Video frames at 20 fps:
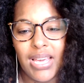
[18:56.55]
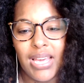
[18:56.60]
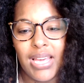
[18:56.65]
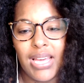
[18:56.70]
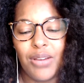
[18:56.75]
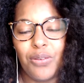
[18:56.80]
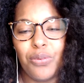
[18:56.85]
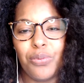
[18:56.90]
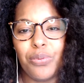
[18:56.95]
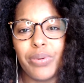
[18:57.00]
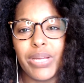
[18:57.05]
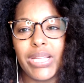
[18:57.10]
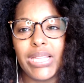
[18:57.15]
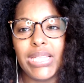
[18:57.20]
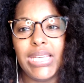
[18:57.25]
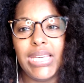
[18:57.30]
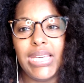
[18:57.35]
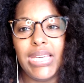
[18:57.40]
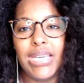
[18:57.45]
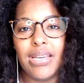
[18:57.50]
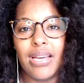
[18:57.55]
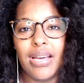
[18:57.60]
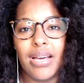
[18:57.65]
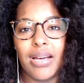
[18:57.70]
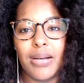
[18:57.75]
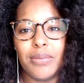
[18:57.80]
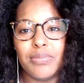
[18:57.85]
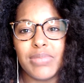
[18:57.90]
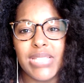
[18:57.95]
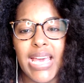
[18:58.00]
Really
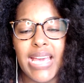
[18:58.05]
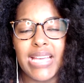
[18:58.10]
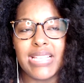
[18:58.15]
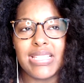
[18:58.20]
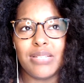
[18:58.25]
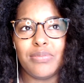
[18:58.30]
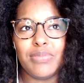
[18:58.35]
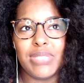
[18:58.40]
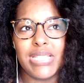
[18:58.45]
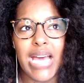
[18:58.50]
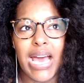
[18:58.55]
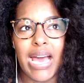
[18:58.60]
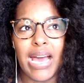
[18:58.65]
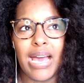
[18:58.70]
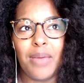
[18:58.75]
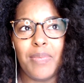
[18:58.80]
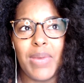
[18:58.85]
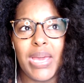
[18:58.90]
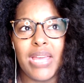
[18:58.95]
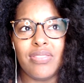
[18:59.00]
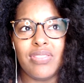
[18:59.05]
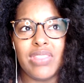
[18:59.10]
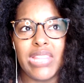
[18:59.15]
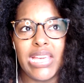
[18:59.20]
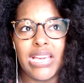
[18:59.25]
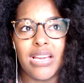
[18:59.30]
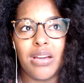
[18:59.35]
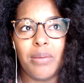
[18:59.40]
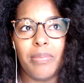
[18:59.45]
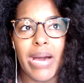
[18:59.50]
take some time and
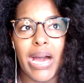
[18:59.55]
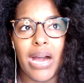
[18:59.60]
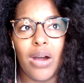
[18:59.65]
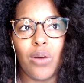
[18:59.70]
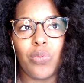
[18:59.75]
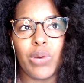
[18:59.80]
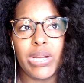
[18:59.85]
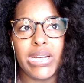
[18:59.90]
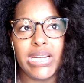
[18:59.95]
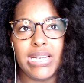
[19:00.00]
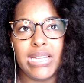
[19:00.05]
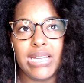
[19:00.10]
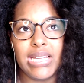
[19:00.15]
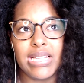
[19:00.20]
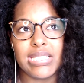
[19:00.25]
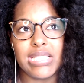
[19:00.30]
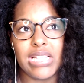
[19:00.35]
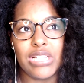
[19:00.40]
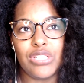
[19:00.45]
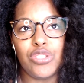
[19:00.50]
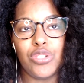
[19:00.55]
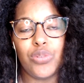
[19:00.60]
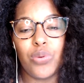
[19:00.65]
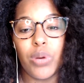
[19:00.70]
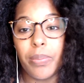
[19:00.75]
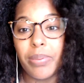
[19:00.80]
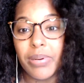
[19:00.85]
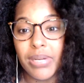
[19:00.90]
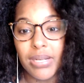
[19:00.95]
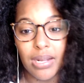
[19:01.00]
think about what it is that you were
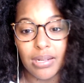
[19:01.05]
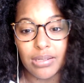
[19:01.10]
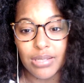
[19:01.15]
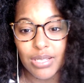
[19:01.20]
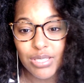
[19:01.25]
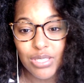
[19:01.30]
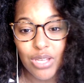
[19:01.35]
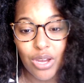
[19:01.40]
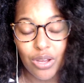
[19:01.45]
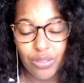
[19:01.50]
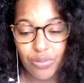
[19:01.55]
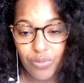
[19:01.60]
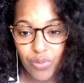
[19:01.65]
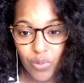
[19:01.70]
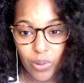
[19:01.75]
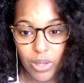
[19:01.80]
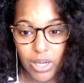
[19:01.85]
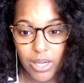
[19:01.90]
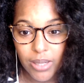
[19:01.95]
put on this earth for.